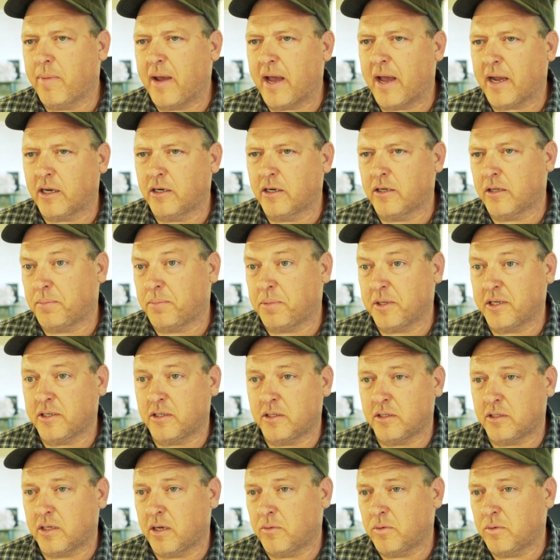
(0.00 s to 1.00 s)
back into the
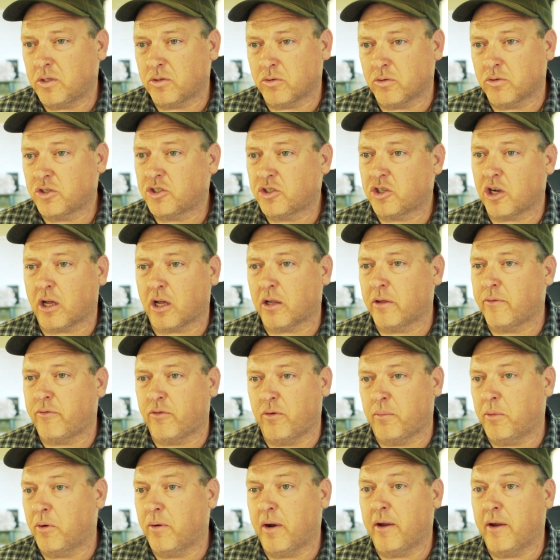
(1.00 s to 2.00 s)
places that we source chocolate
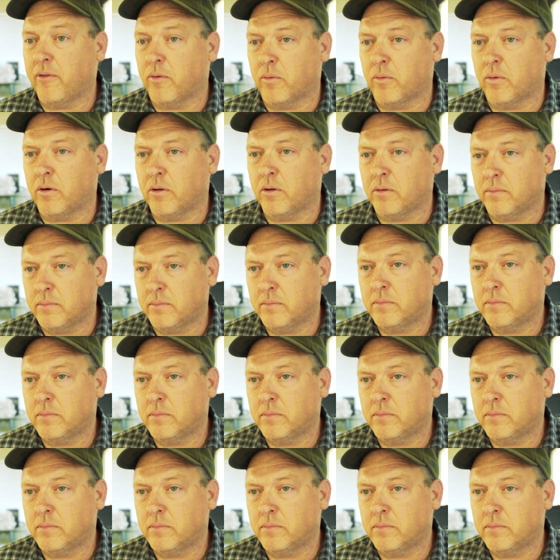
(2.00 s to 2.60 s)
from around the world.